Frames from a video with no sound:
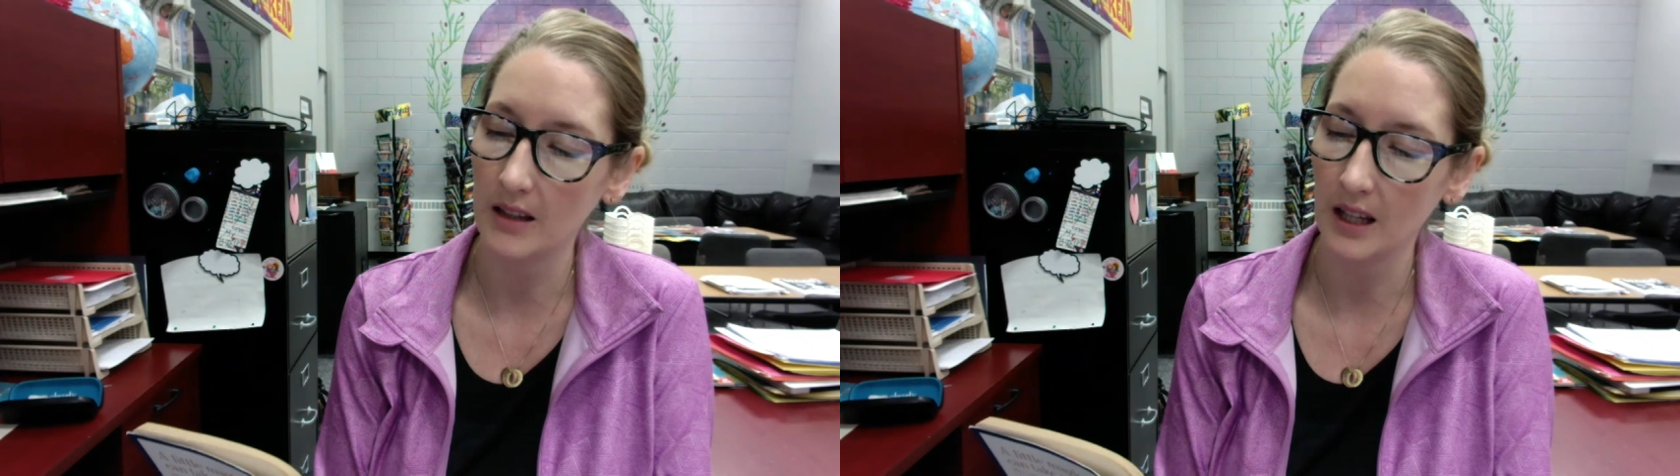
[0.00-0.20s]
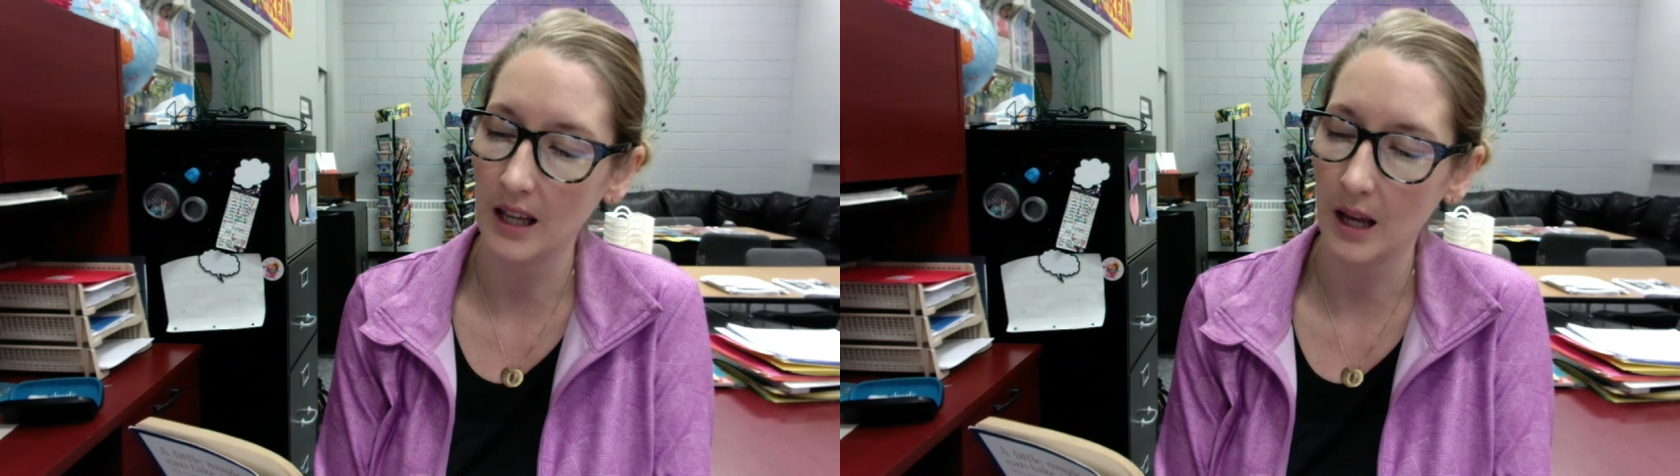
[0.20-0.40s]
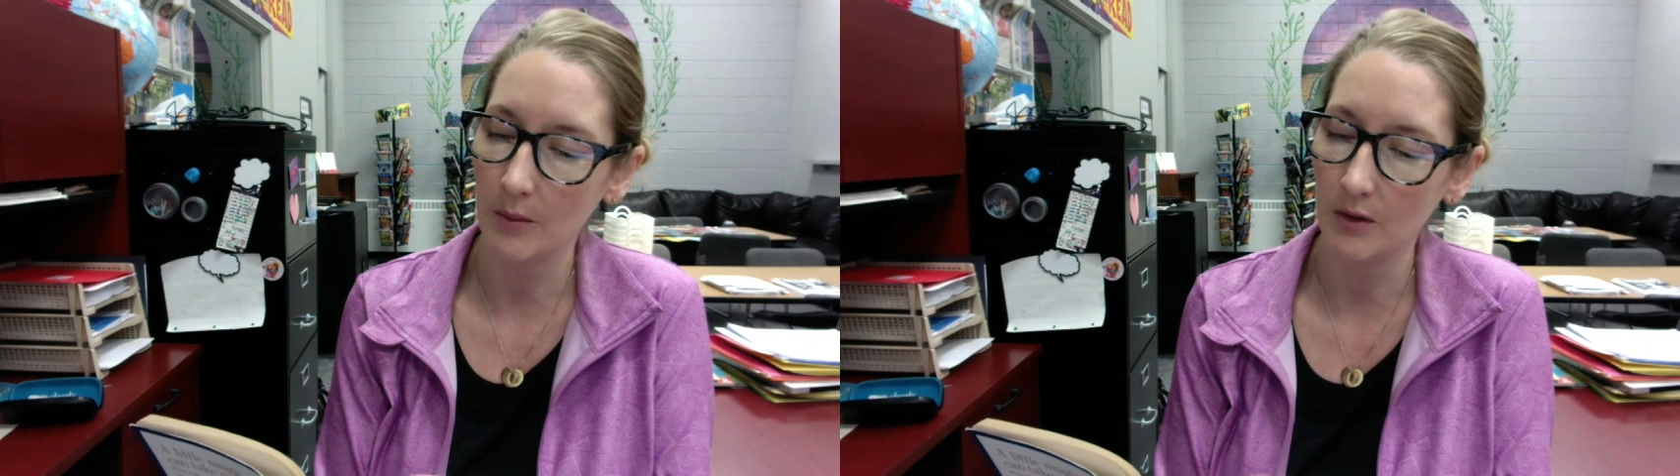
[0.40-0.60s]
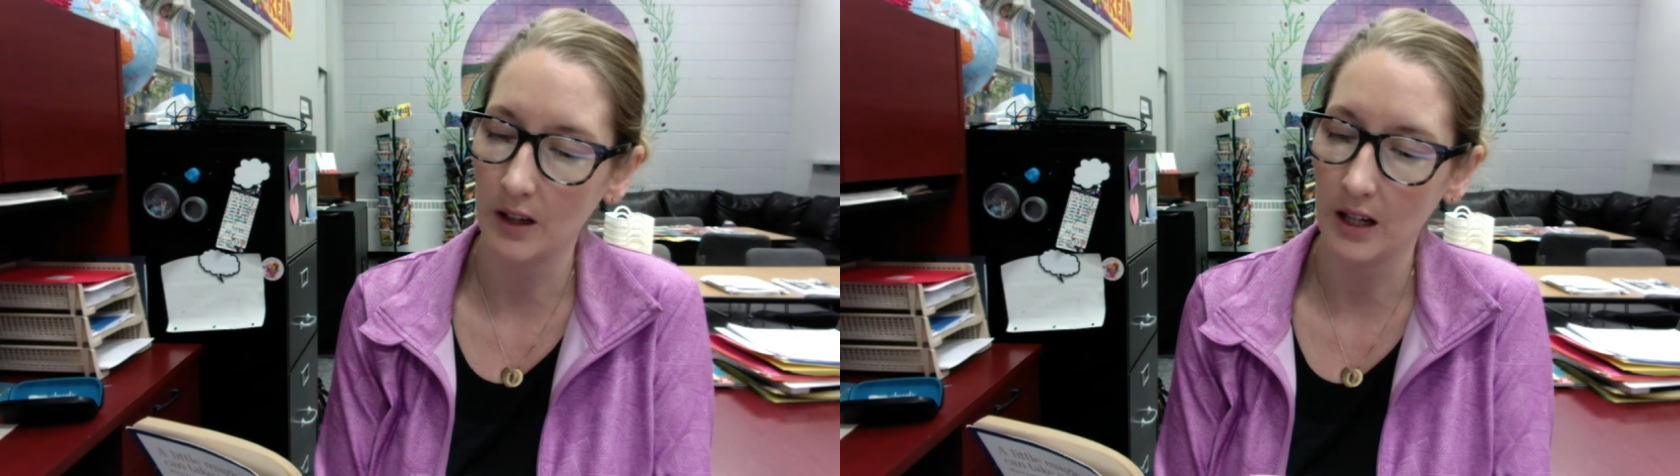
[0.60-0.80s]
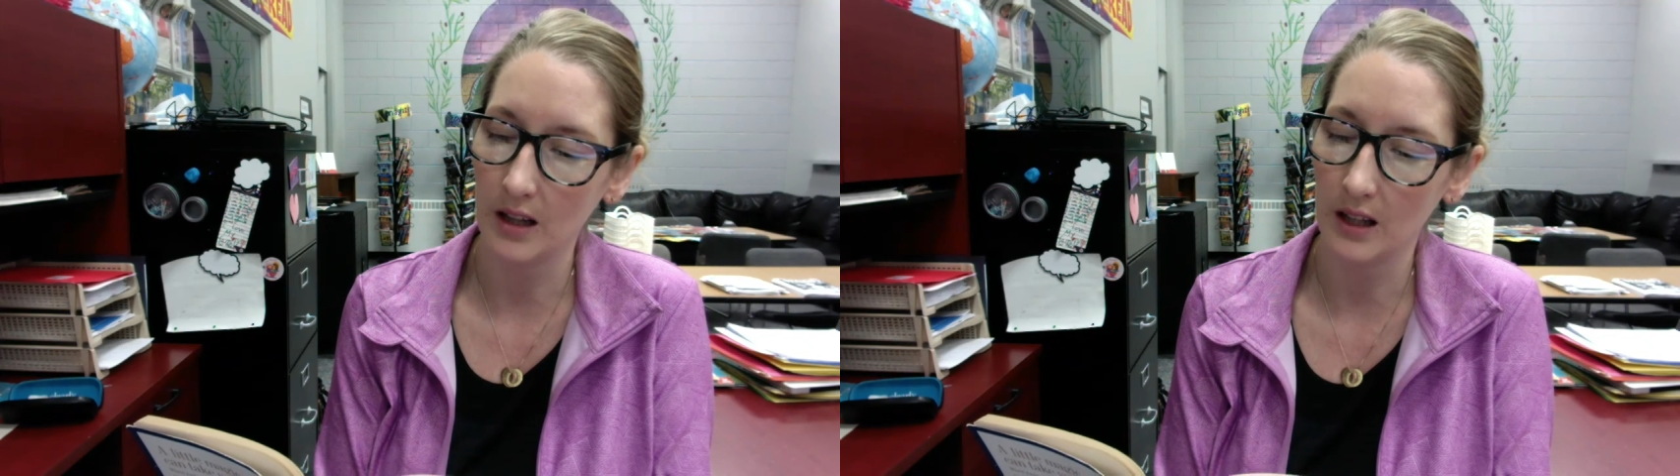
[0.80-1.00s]
I can't move
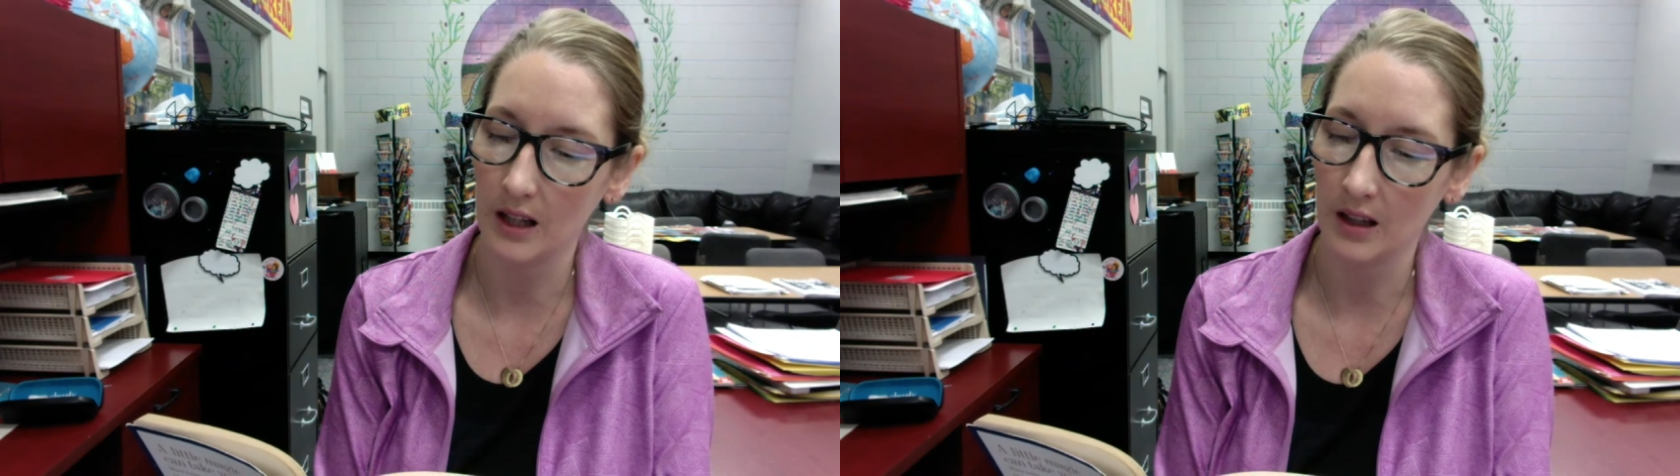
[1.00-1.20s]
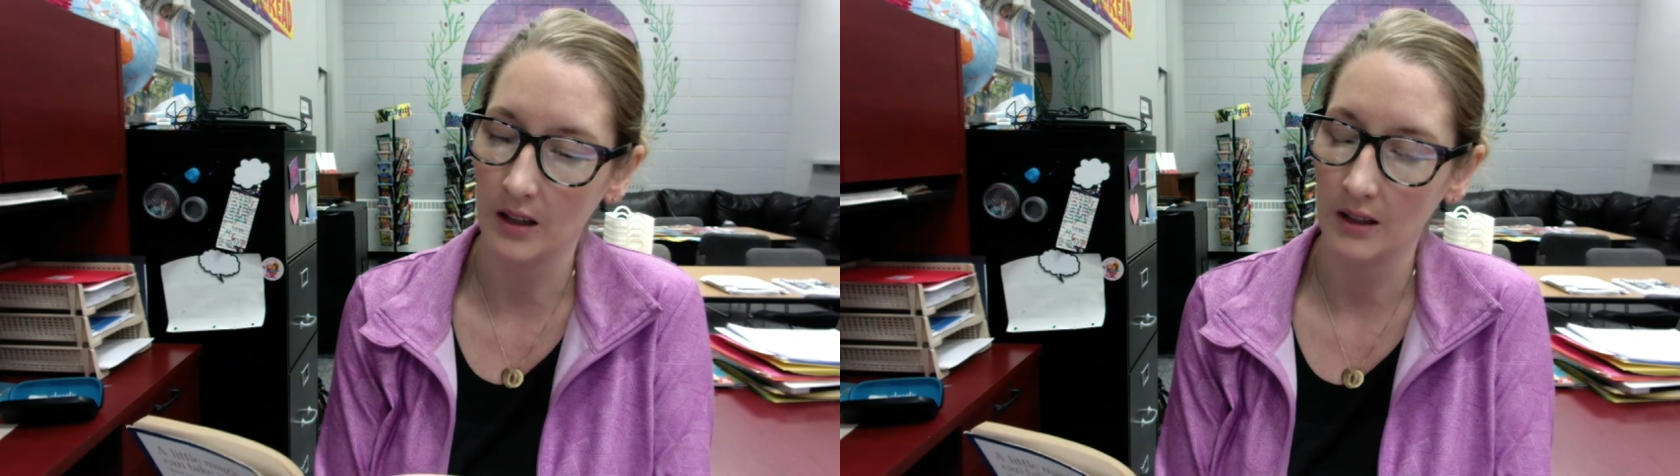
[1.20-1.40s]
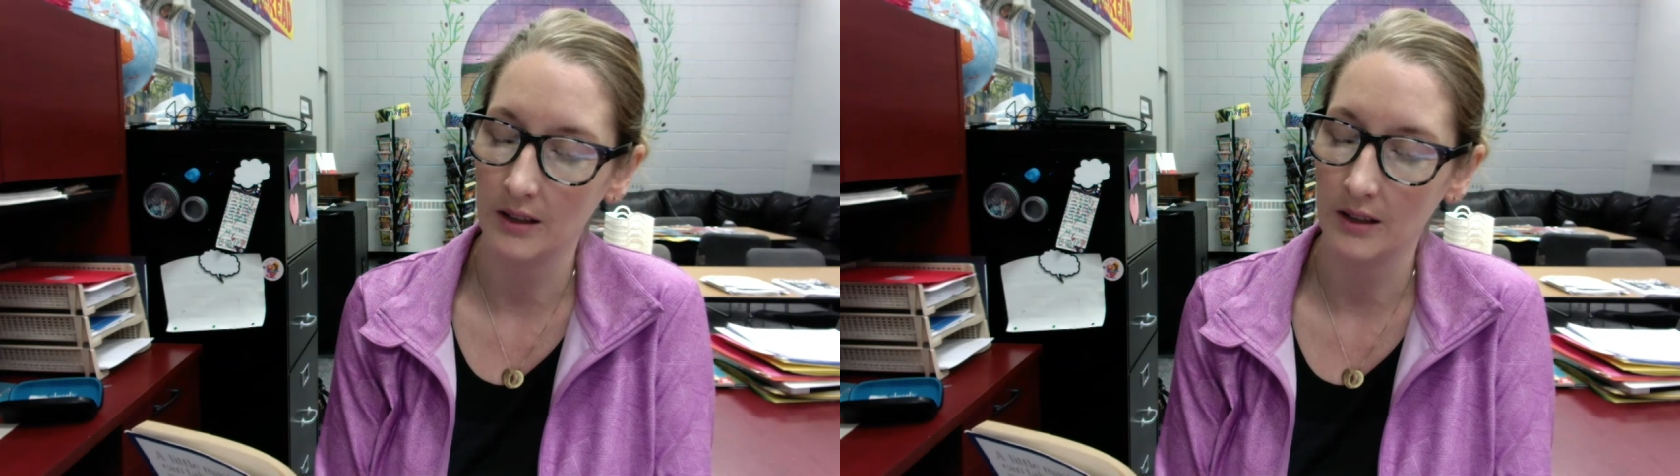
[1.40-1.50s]
anything."